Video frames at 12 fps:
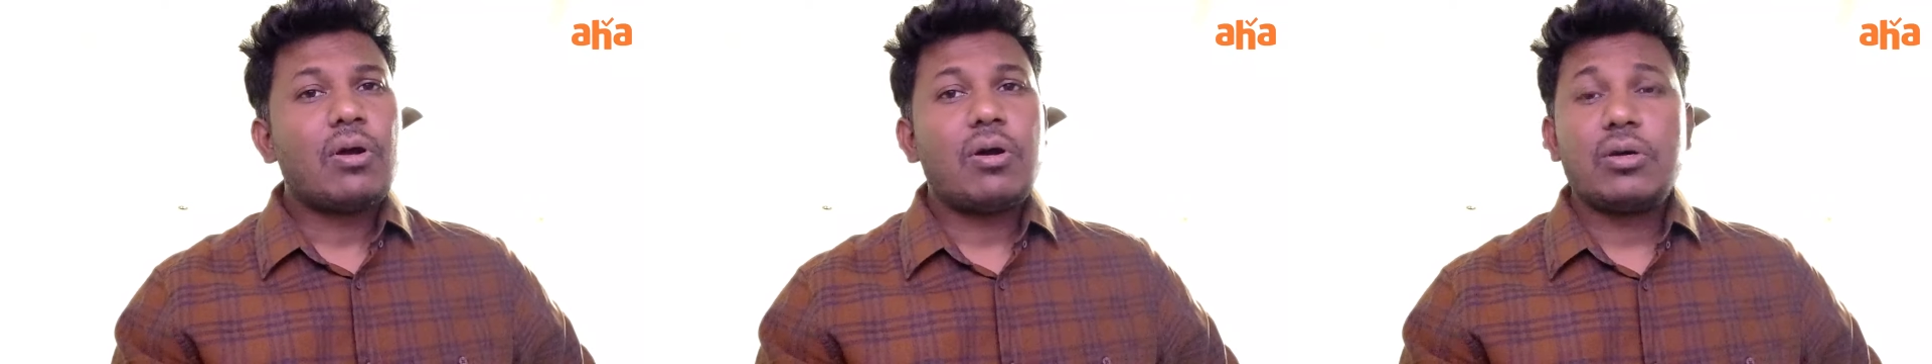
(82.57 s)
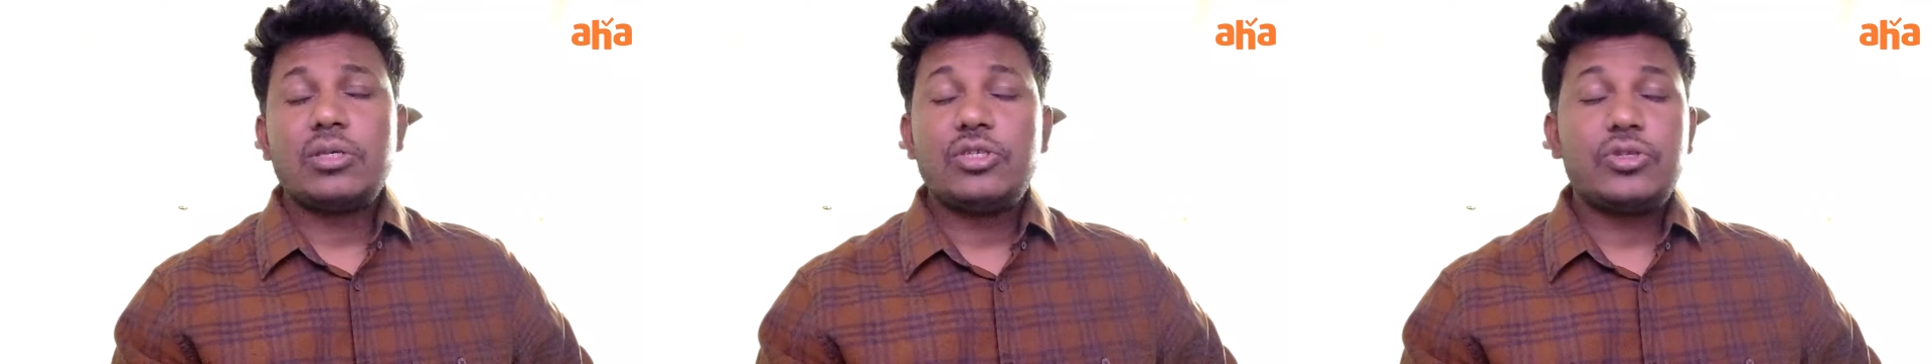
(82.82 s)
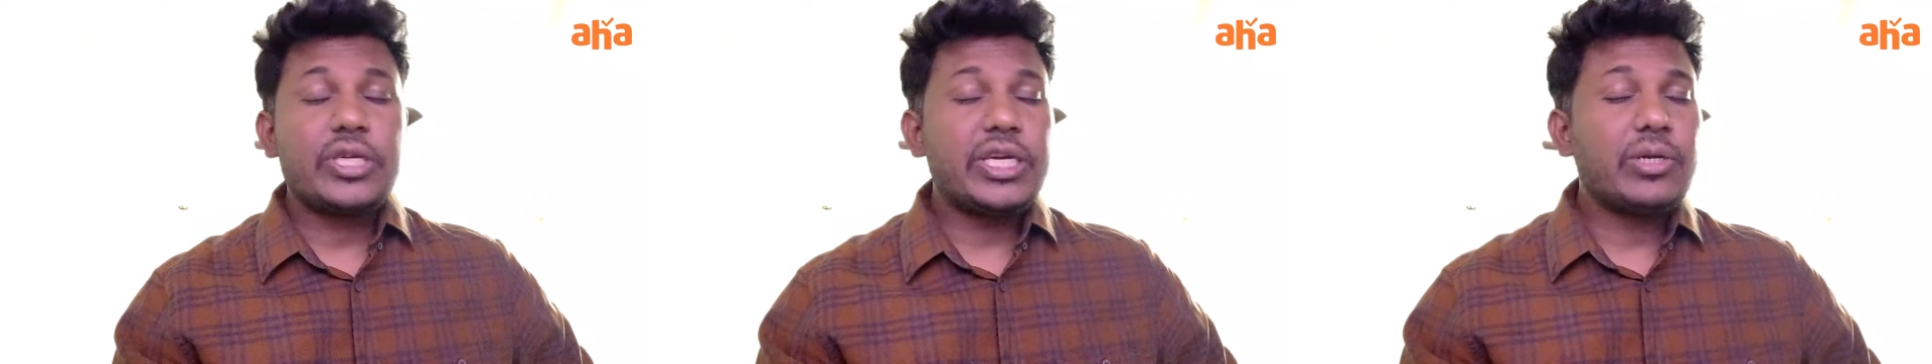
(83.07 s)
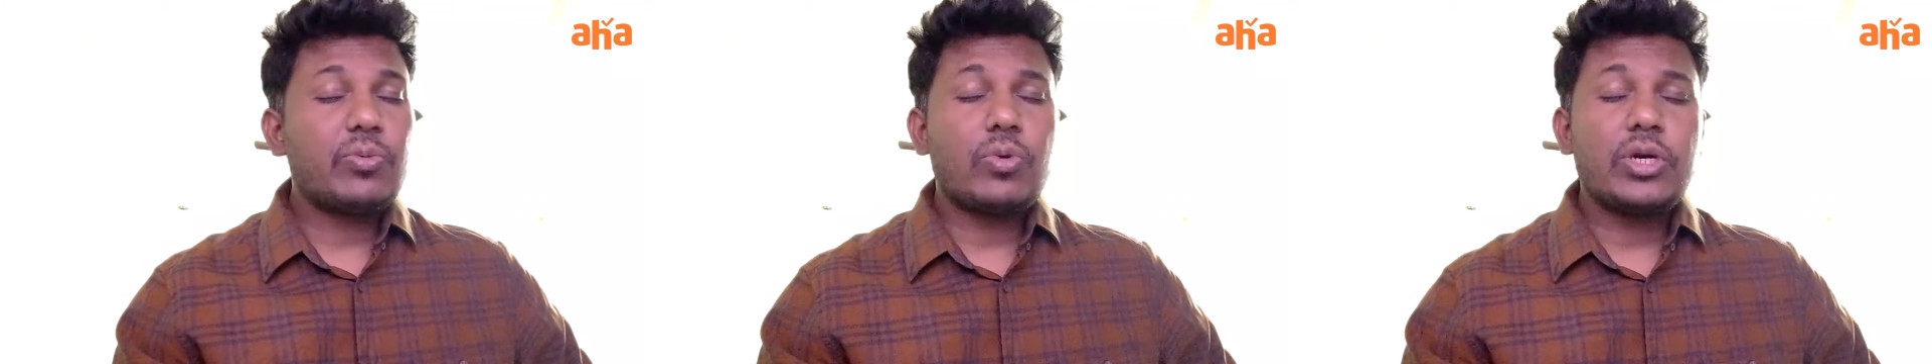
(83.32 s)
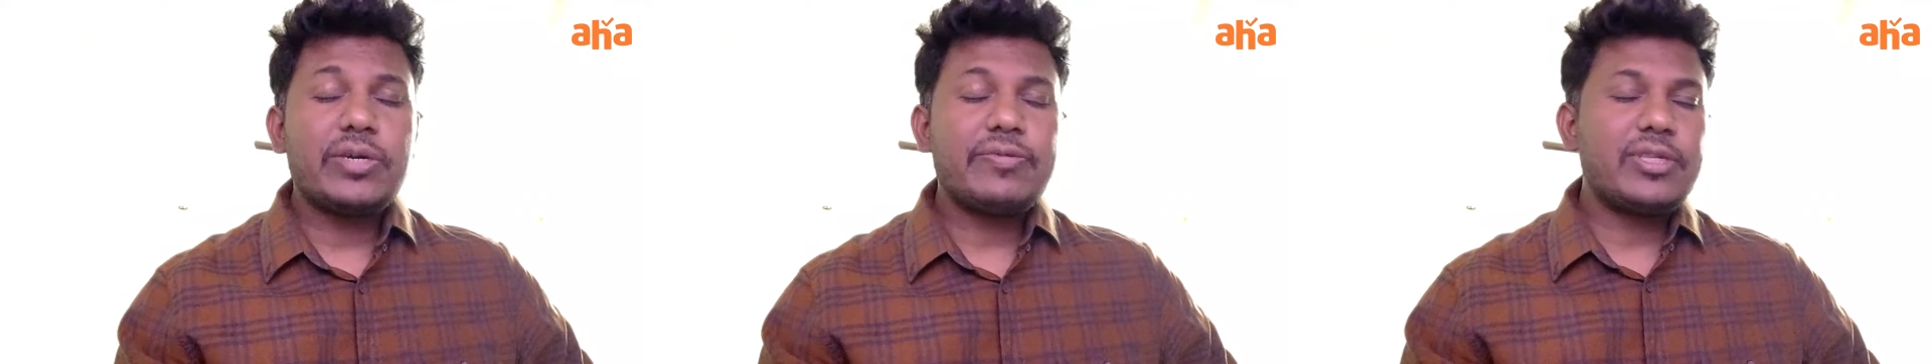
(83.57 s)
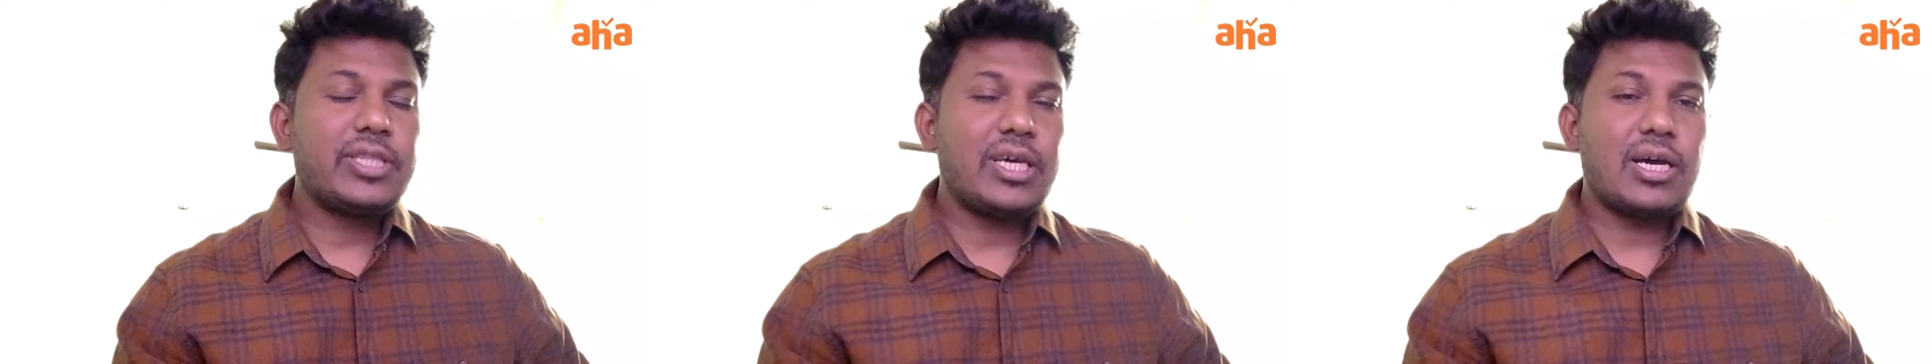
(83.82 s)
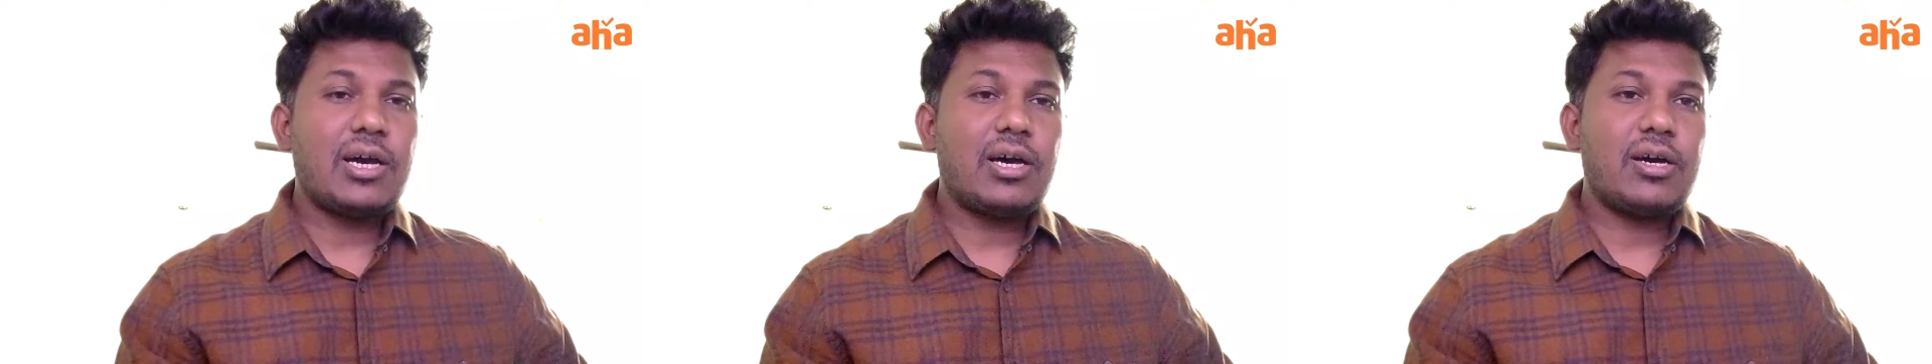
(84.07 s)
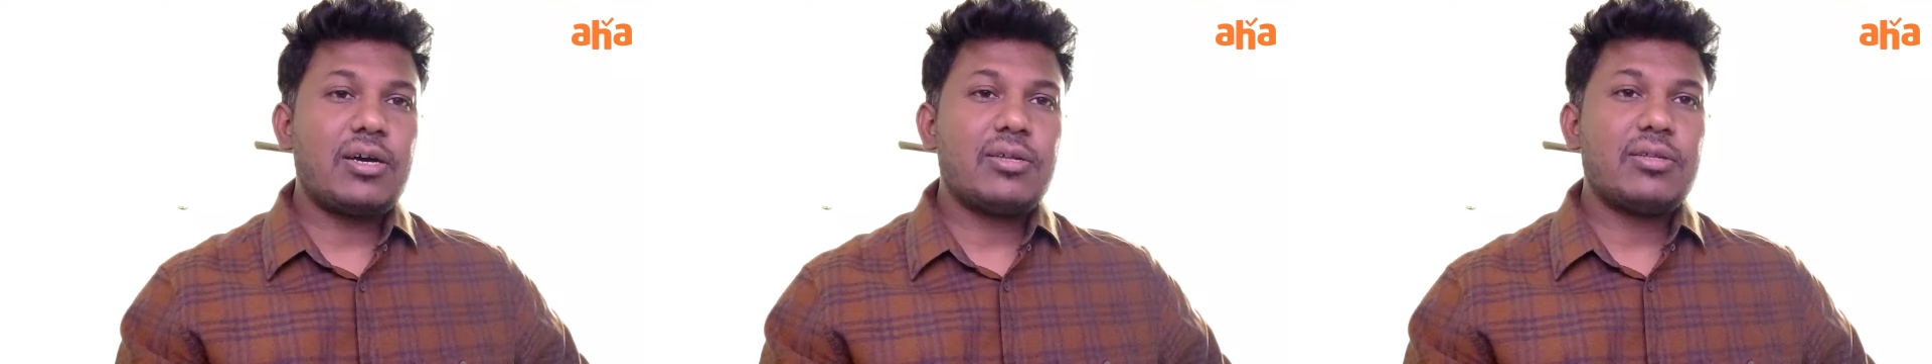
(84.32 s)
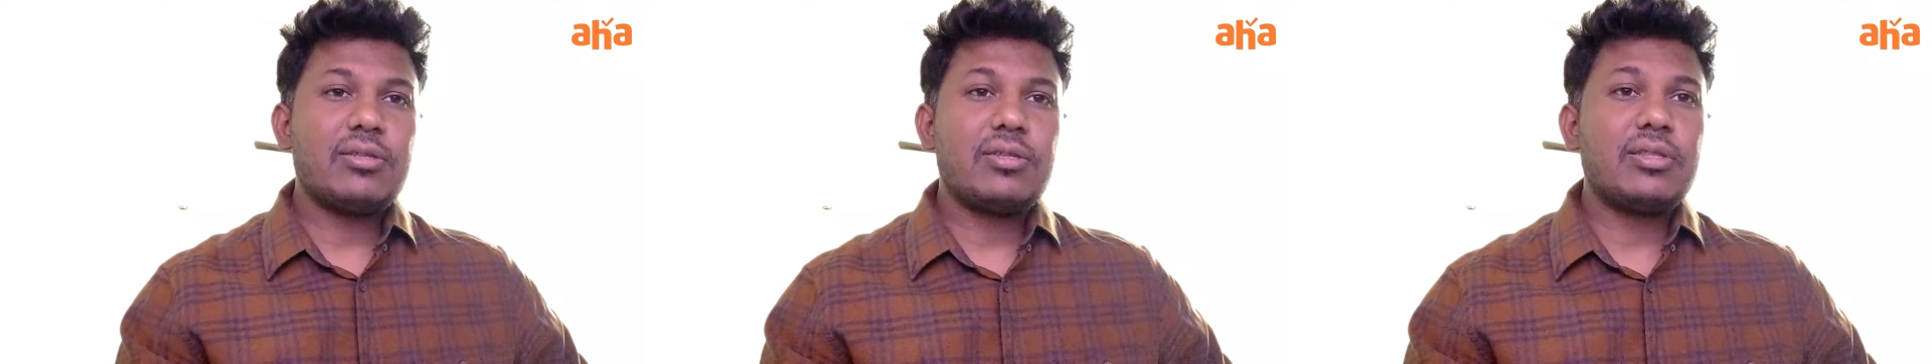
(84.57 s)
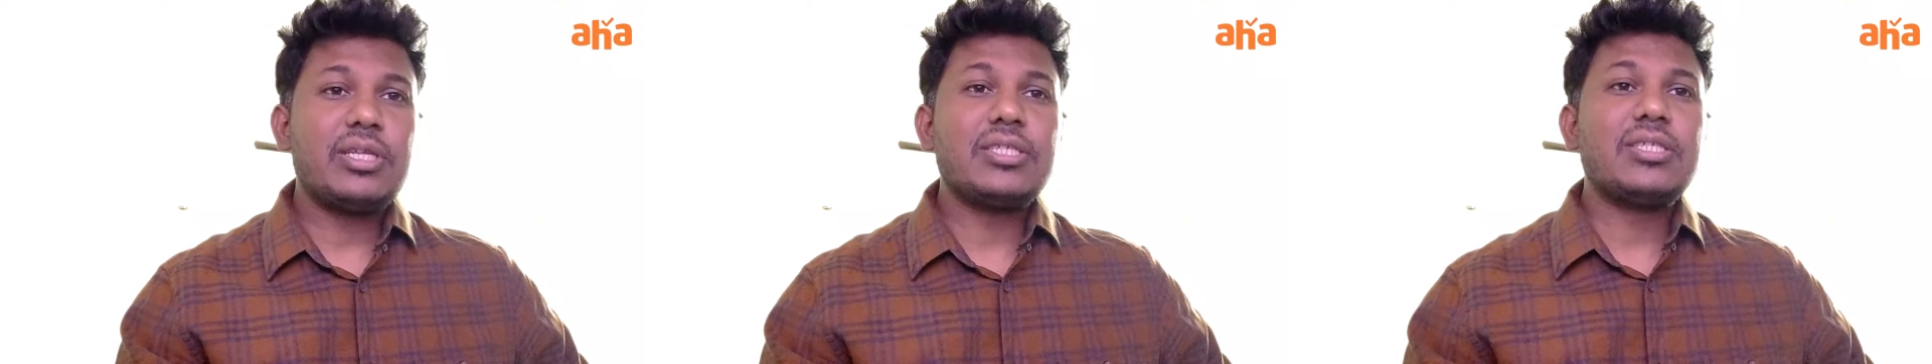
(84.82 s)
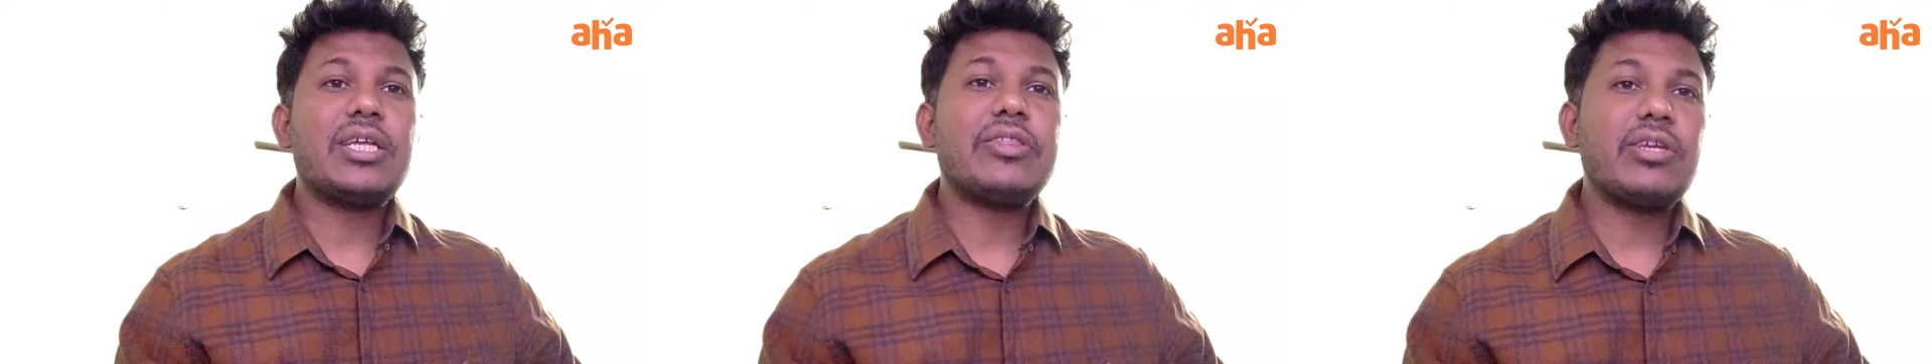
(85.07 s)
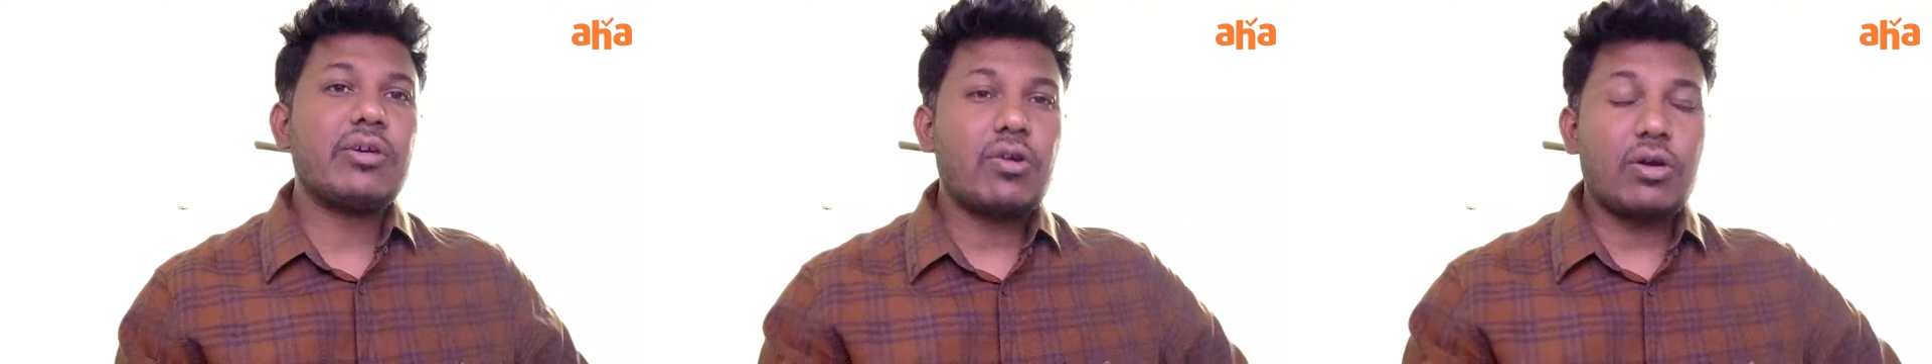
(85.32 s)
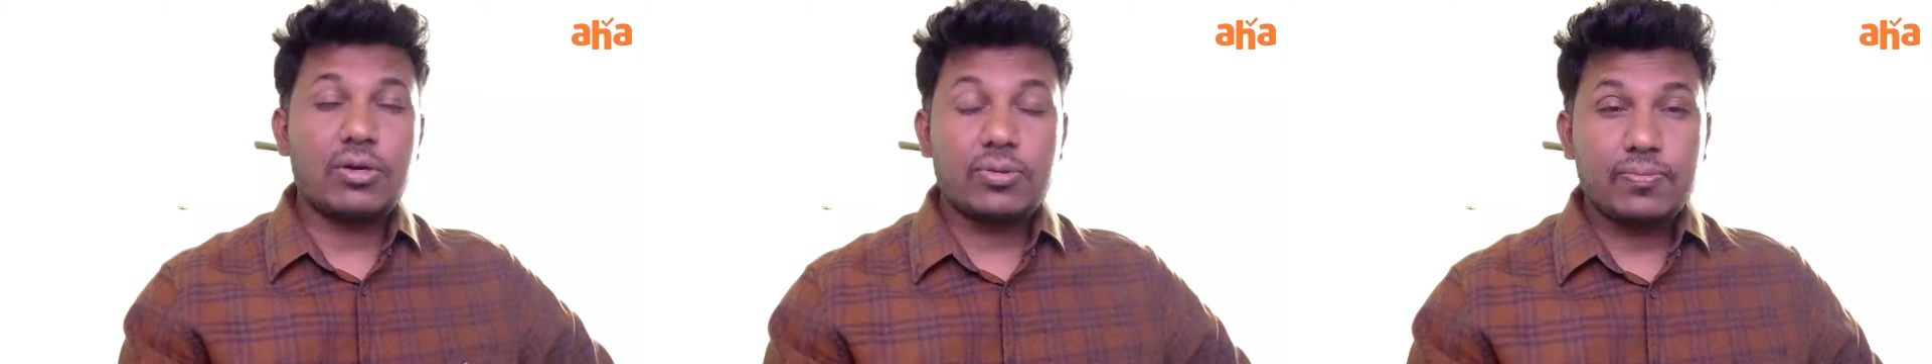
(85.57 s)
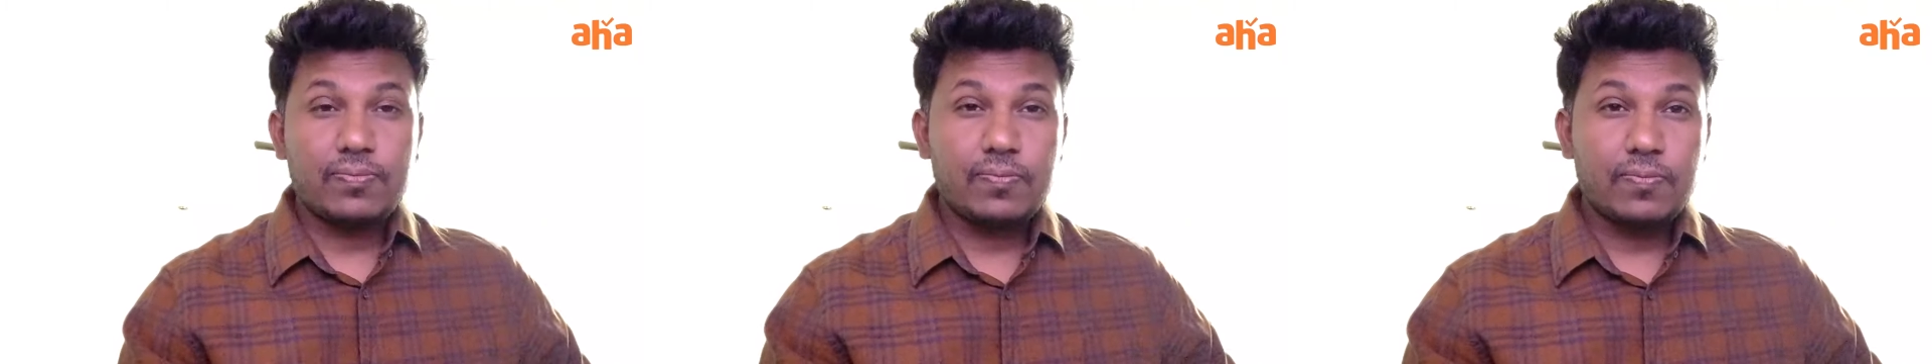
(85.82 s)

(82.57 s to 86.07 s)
or straight, whatever they are, there's nothing wrong.